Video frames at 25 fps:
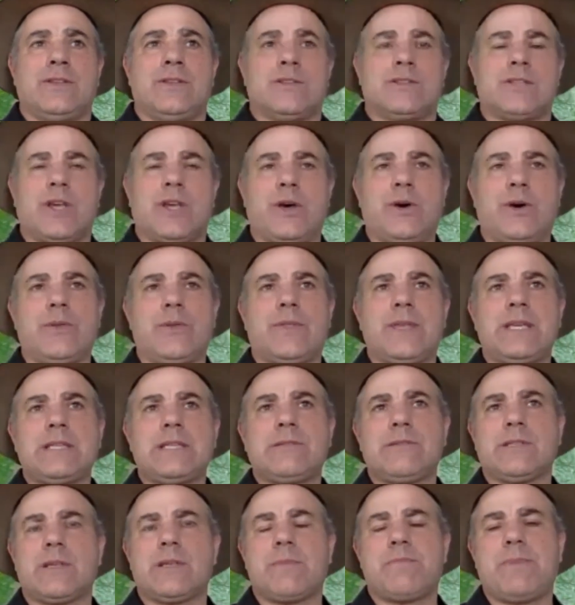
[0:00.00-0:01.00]
So
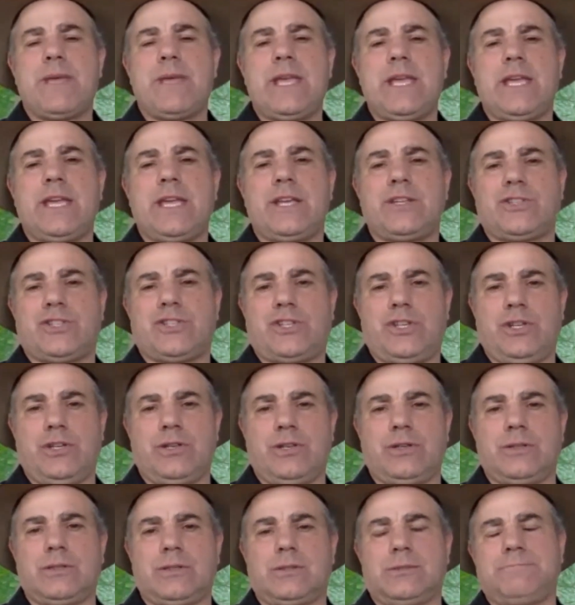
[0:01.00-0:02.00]
this was a big
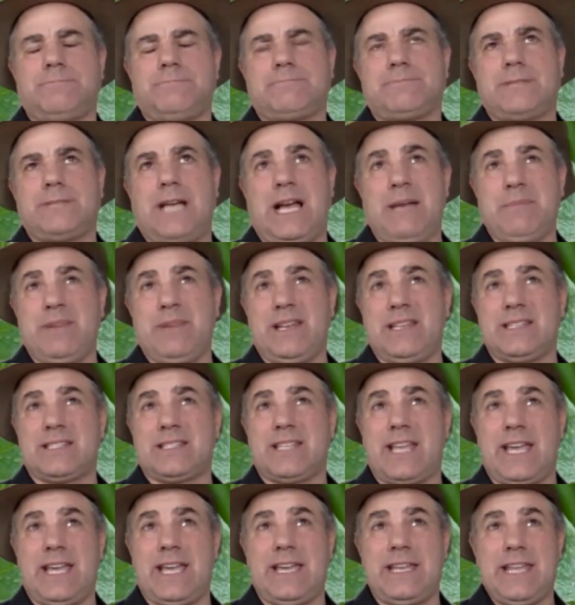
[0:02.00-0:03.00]
issue, I'm going to
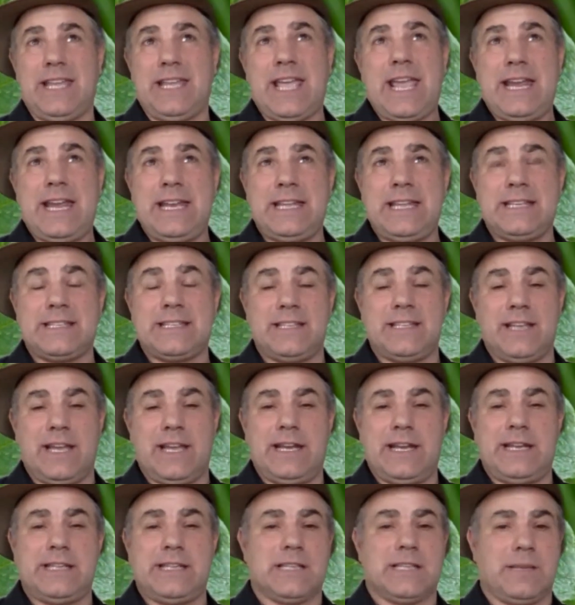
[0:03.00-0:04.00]
say, in the 80s and
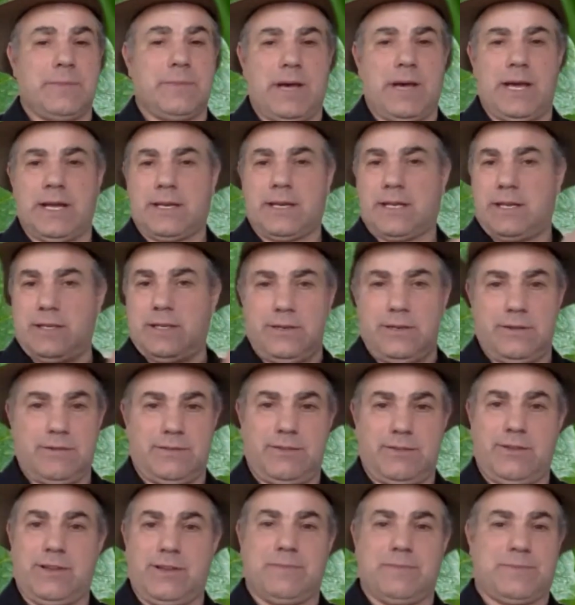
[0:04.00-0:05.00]
90s. Lamont,
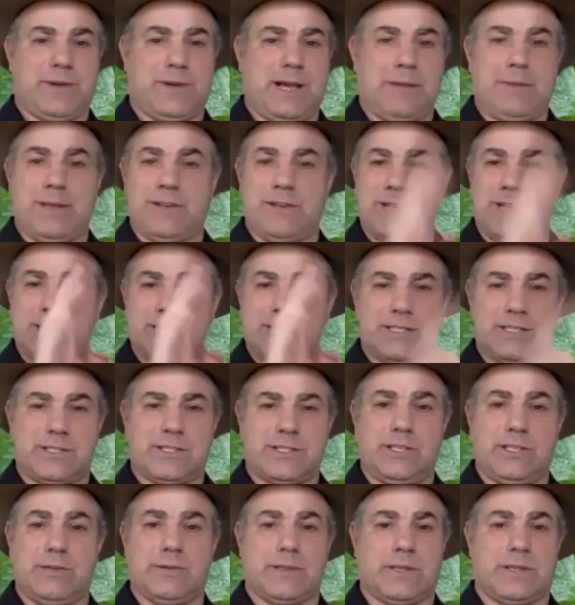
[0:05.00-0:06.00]
you can probably address this
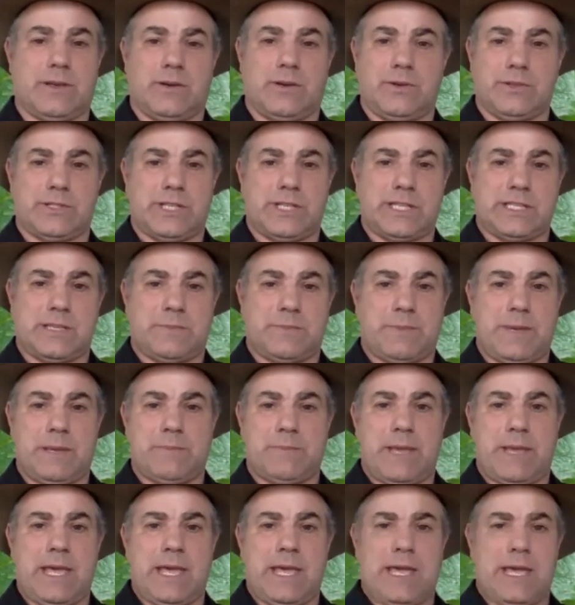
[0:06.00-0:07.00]
too with the whole
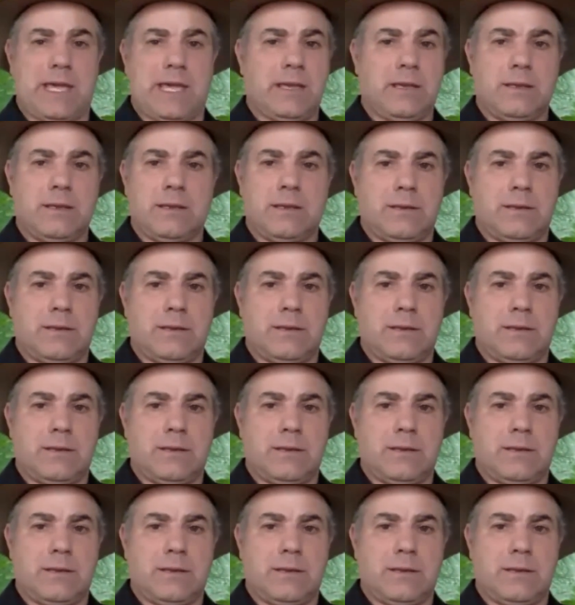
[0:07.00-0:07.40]
Chesapeake Bay